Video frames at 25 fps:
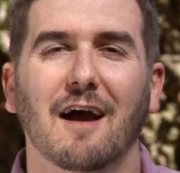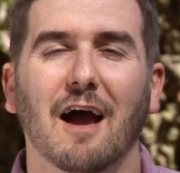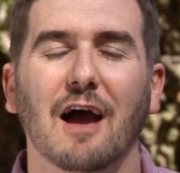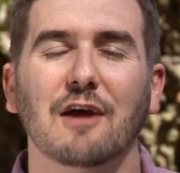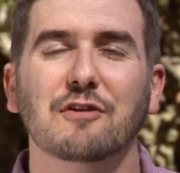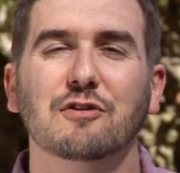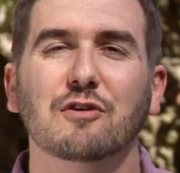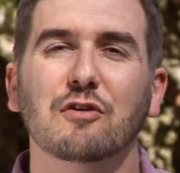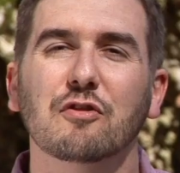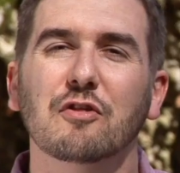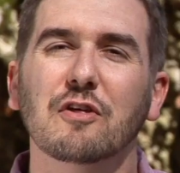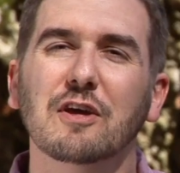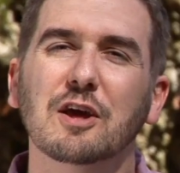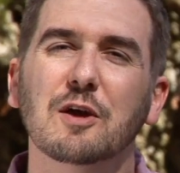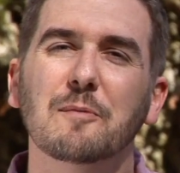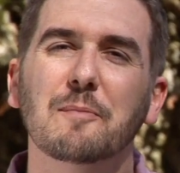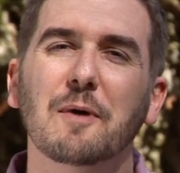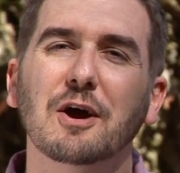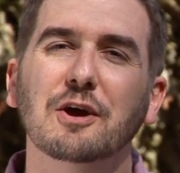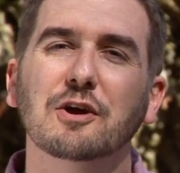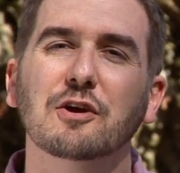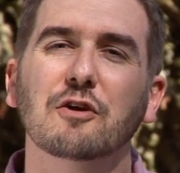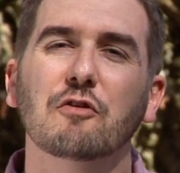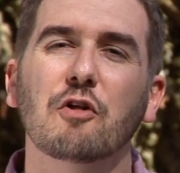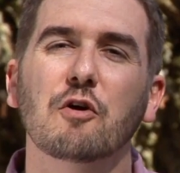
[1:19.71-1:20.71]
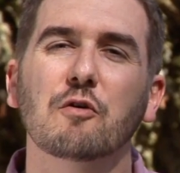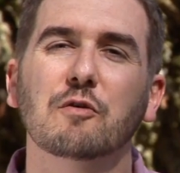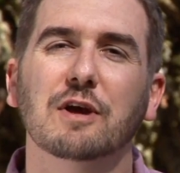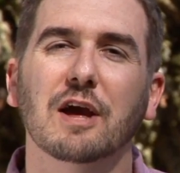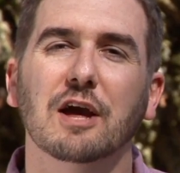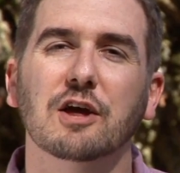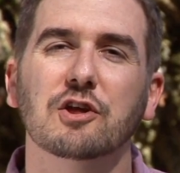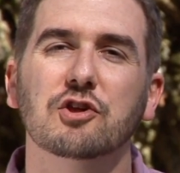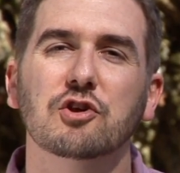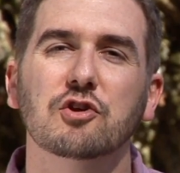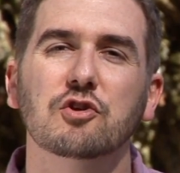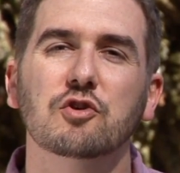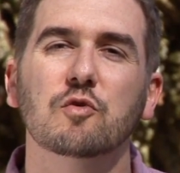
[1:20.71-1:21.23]
As you think about your
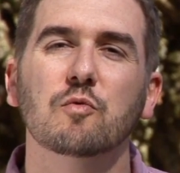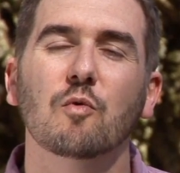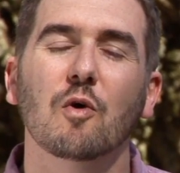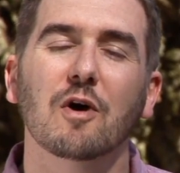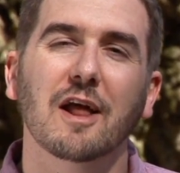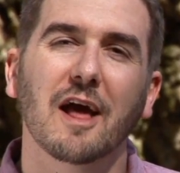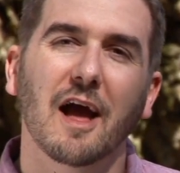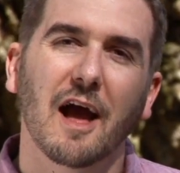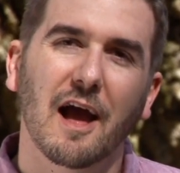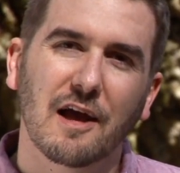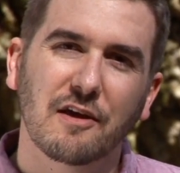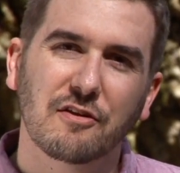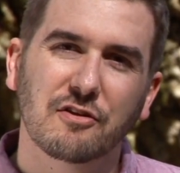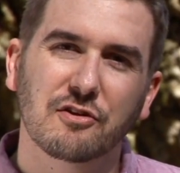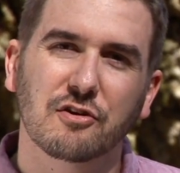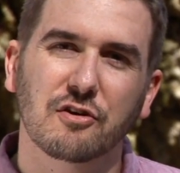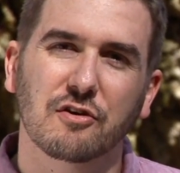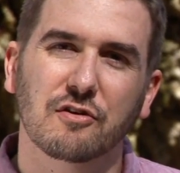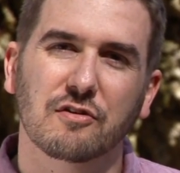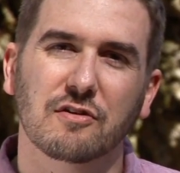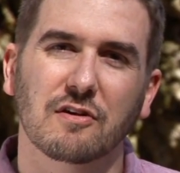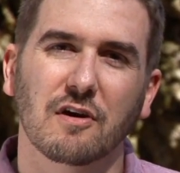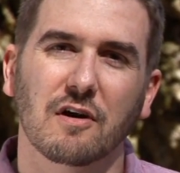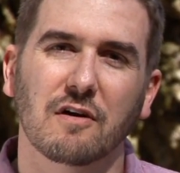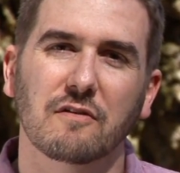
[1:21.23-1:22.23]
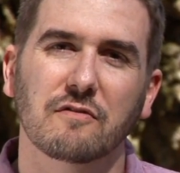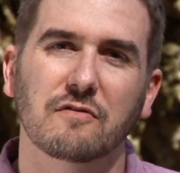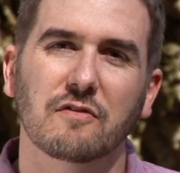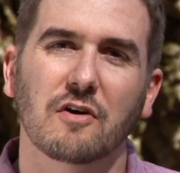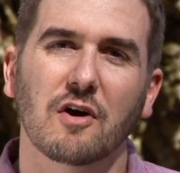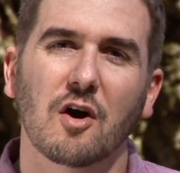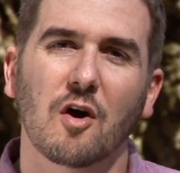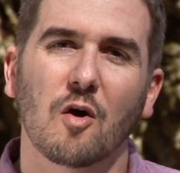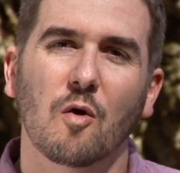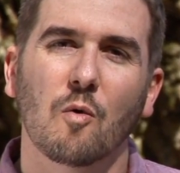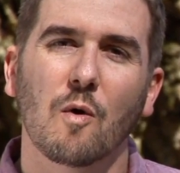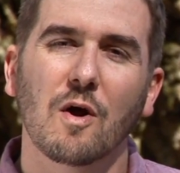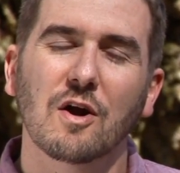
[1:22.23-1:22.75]
location, you want to ask yourself,
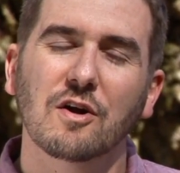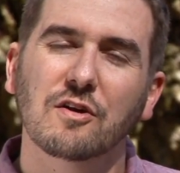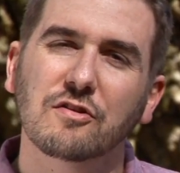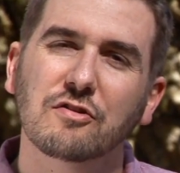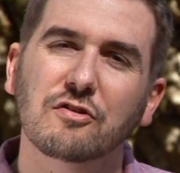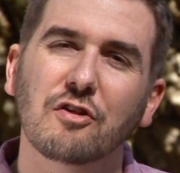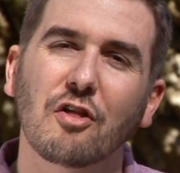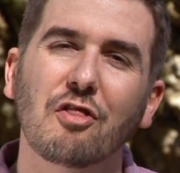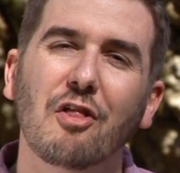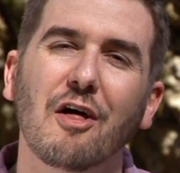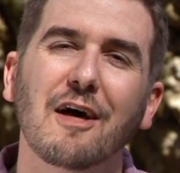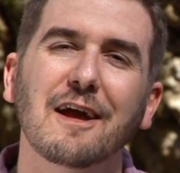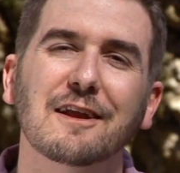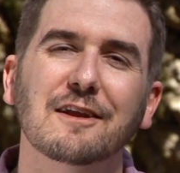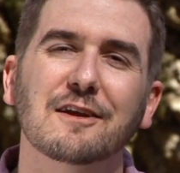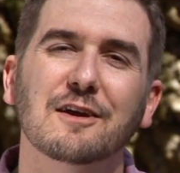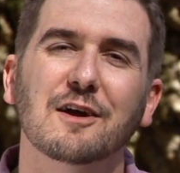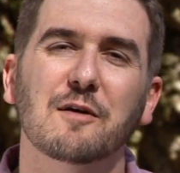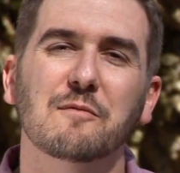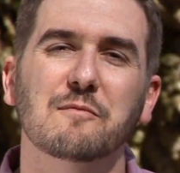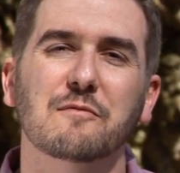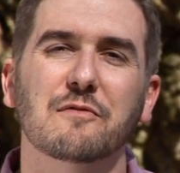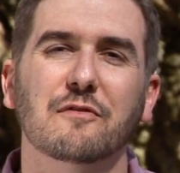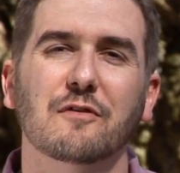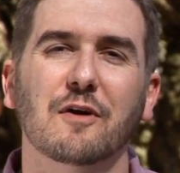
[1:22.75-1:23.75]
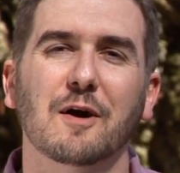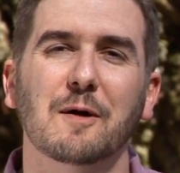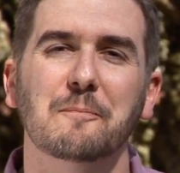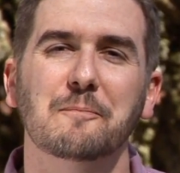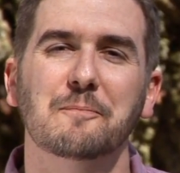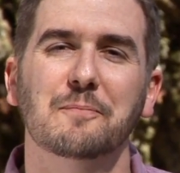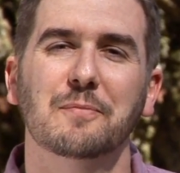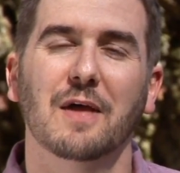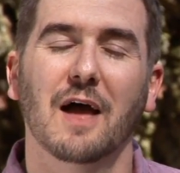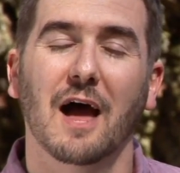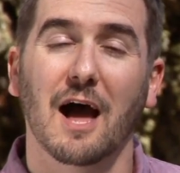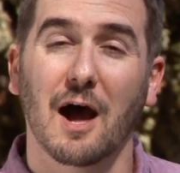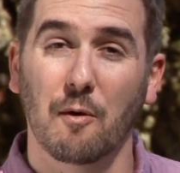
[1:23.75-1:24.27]
where does the light come from?
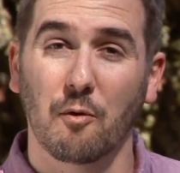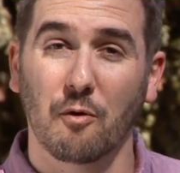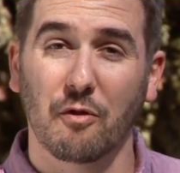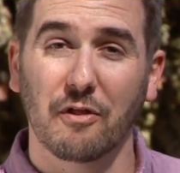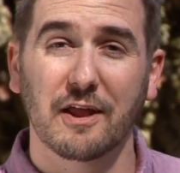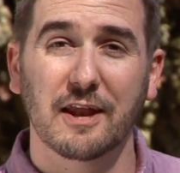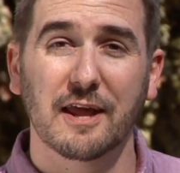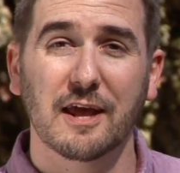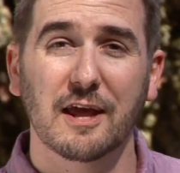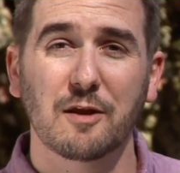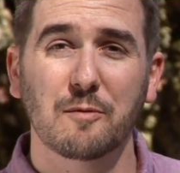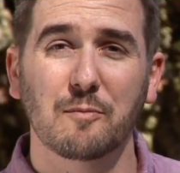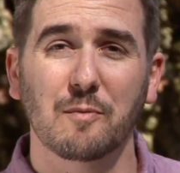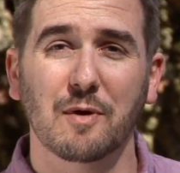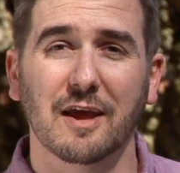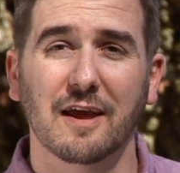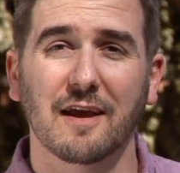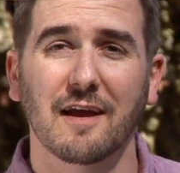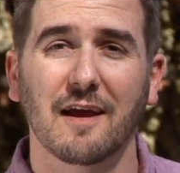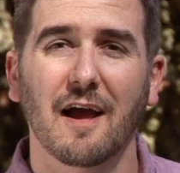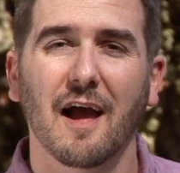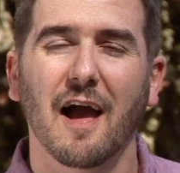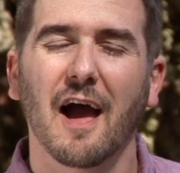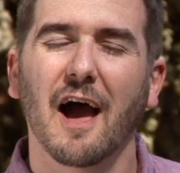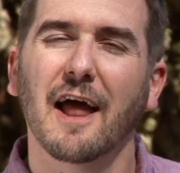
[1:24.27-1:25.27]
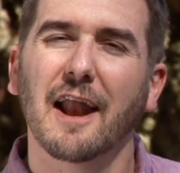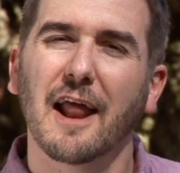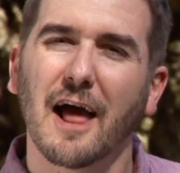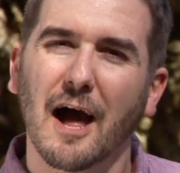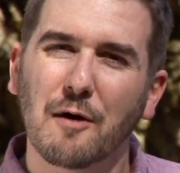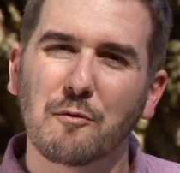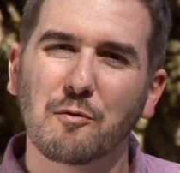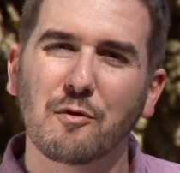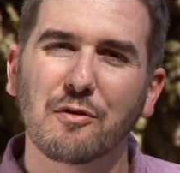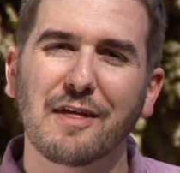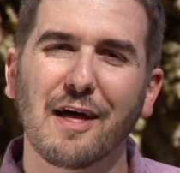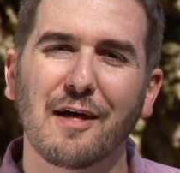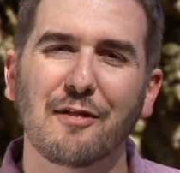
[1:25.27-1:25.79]
How will it hit me? And how
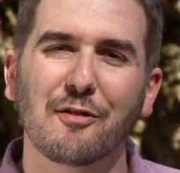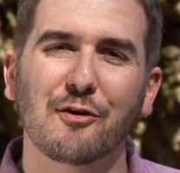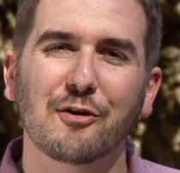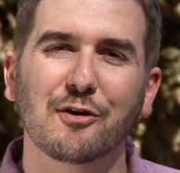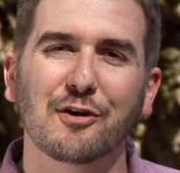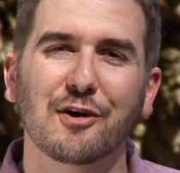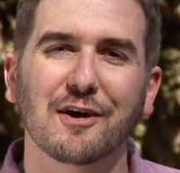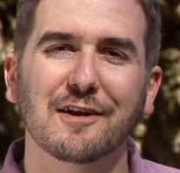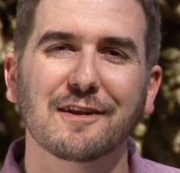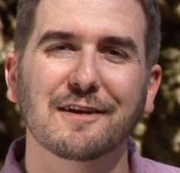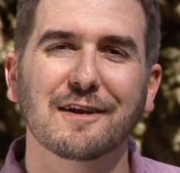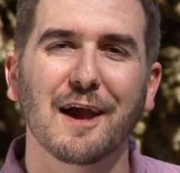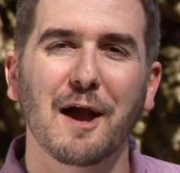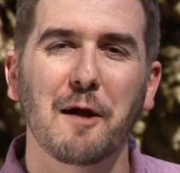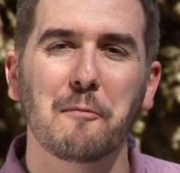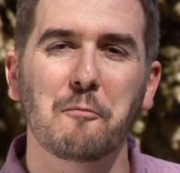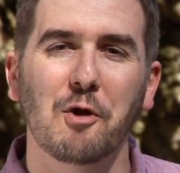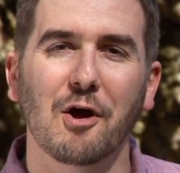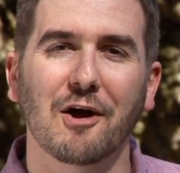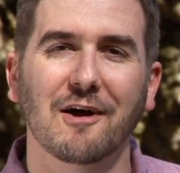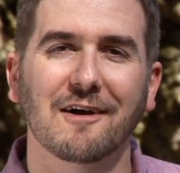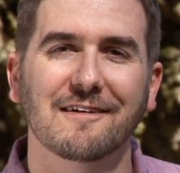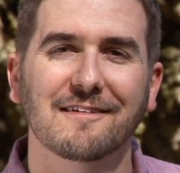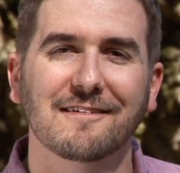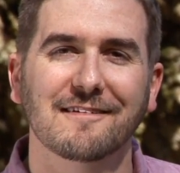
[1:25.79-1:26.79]
will that look on camera?